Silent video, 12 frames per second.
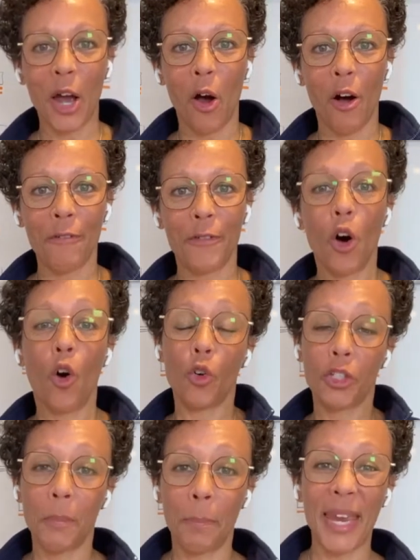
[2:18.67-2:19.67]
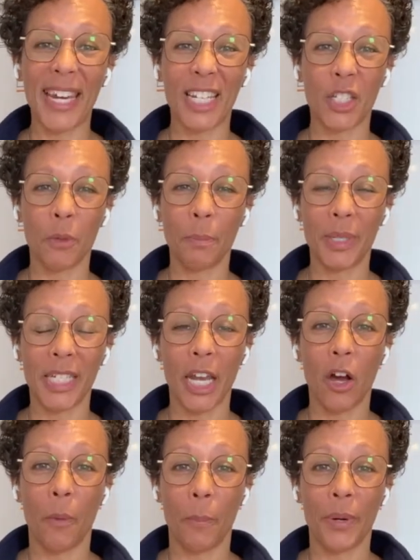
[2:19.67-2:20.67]
off or to pick somebody
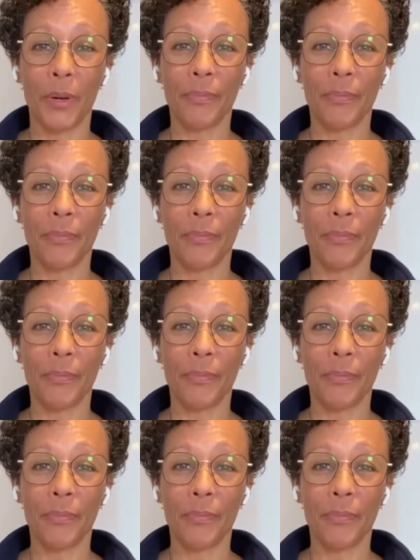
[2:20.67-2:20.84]
up.